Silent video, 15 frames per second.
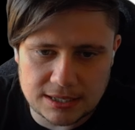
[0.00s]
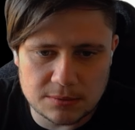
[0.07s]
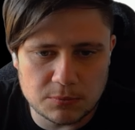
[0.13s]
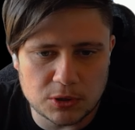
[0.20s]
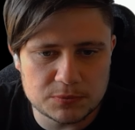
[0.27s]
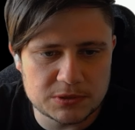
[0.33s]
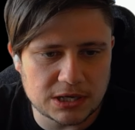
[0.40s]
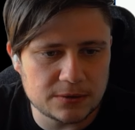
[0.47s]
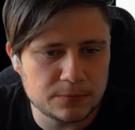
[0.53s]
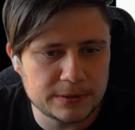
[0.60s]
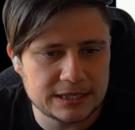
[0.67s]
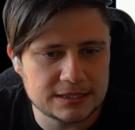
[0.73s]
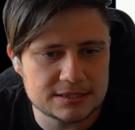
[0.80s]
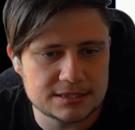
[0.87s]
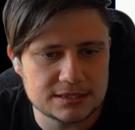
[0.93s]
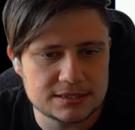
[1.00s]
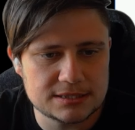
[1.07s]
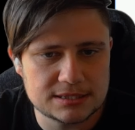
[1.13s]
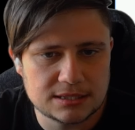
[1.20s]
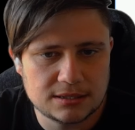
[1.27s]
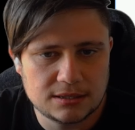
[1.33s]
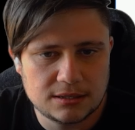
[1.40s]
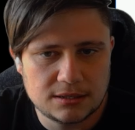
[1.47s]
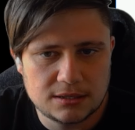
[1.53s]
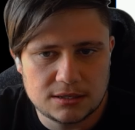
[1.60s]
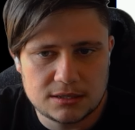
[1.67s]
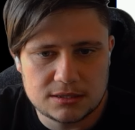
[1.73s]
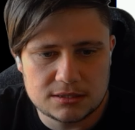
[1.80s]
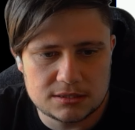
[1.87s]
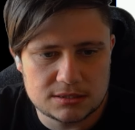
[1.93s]
Yep, mob type weaknesses.
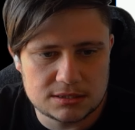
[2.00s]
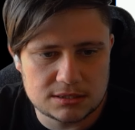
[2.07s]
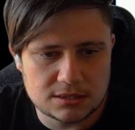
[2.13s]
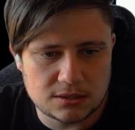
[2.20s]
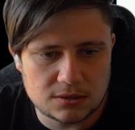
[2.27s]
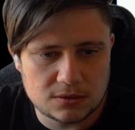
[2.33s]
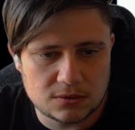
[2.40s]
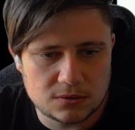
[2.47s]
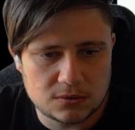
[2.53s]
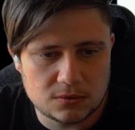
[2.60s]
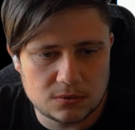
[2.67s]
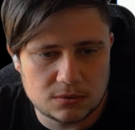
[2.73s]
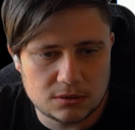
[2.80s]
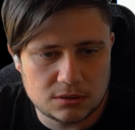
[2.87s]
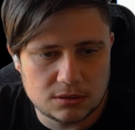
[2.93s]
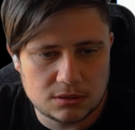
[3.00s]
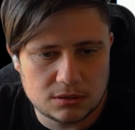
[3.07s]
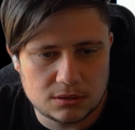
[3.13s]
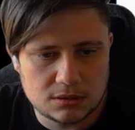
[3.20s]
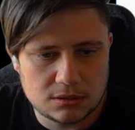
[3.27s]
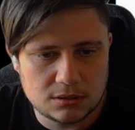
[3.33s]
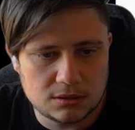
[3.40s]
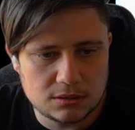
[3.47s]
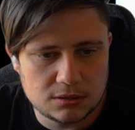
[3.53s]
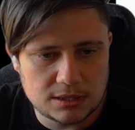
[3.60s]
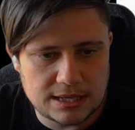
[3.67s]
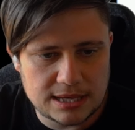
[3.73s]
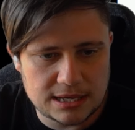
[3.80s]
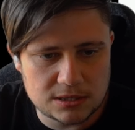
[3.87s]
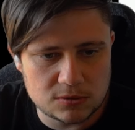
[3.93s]
So,
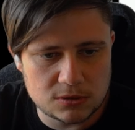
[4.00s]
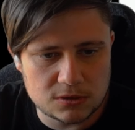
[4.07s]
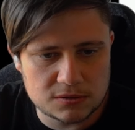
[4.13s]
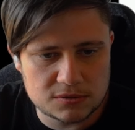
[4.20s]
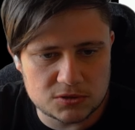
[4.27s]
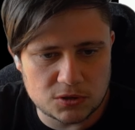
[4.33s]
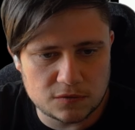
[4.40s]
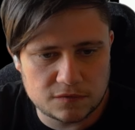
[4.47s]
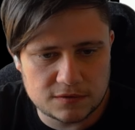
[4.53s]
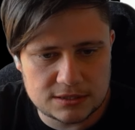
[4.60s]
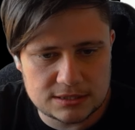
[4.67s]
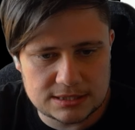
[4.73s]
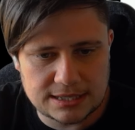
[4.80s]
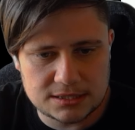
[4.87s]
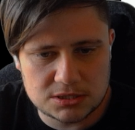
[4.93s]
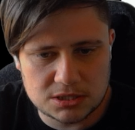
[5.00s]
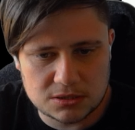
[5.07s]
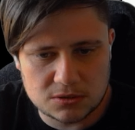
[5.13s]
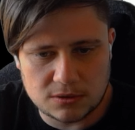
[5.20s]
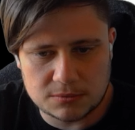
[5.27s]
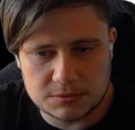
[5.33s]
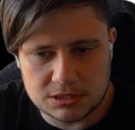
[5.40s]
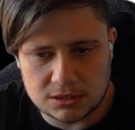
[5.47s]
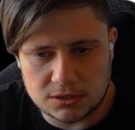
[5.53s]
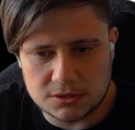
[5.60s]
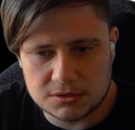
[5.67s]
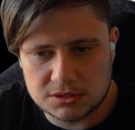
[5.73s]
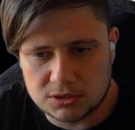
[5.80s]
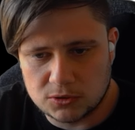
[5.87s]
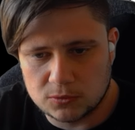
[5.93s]
Angry Earth trophies, Ancient, Corrupted,
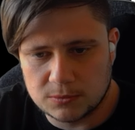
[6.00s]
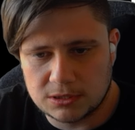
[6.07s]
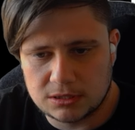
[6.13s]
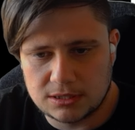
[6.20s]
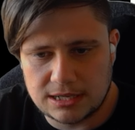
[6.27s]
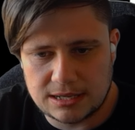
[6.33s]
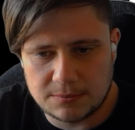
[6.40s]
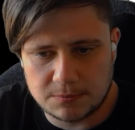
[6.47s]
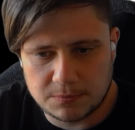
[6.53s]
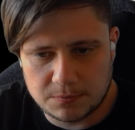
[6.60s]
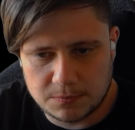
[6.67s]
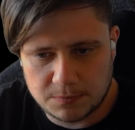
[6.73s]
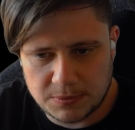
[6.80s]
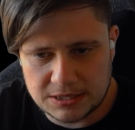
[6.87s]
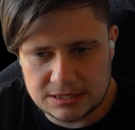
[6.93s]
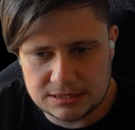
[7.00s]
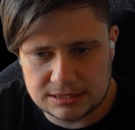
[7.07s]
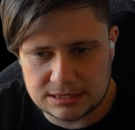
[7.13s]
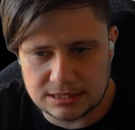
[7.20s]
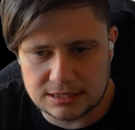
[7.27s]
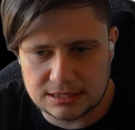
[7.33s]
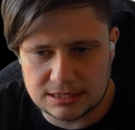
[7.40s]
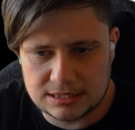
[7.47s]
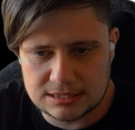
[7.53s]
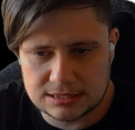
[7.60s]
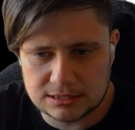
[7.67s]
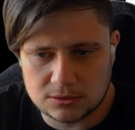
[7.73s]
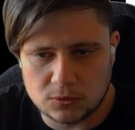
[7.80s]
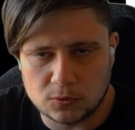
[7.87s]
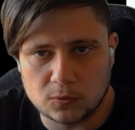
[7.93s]
Lost, Human, and Beast.
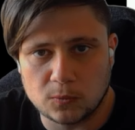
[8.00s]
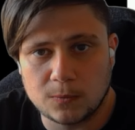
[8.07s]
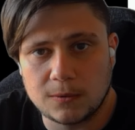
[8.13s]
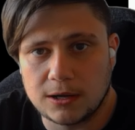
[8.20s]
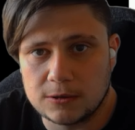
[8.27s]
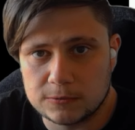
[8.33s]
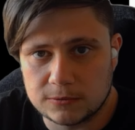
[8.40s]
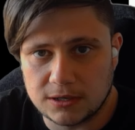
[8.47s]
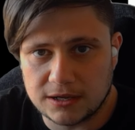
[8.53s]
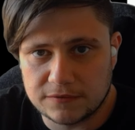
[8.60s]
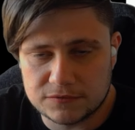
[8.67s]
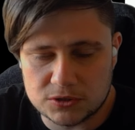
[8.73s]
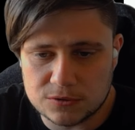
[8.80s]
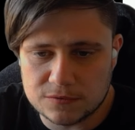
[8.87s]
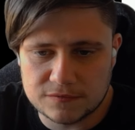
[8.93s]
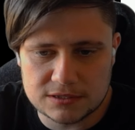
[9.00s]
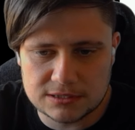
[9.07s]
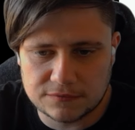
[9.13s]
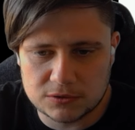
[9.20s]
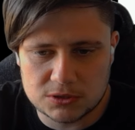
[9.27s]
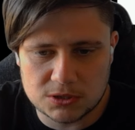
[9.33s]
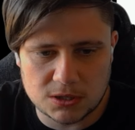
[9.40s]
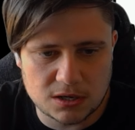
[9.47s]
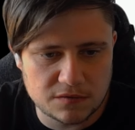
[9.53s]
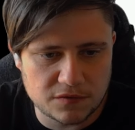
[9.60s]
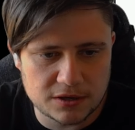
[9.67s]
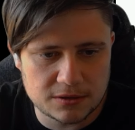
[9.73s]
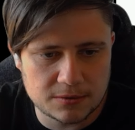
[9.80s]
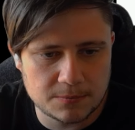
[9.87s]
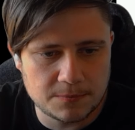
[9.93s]
These are called wildlife trophies if you're trying to
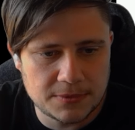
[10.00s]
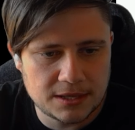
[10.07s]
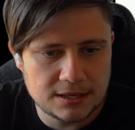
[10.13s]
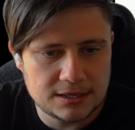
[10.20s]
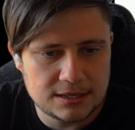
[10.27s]
find them.